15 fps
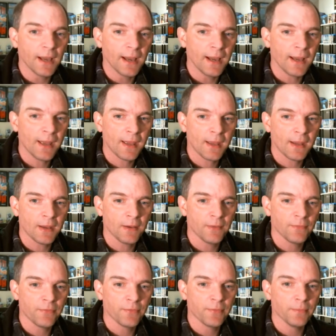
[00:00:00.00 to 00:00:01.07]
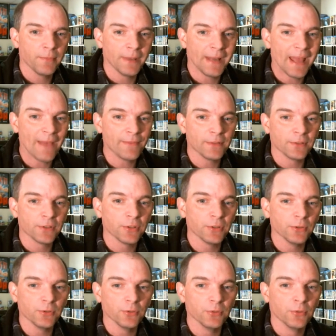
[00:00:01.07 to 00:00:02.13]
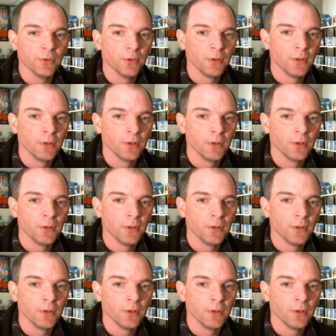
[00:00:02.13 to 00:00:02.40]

I have been having to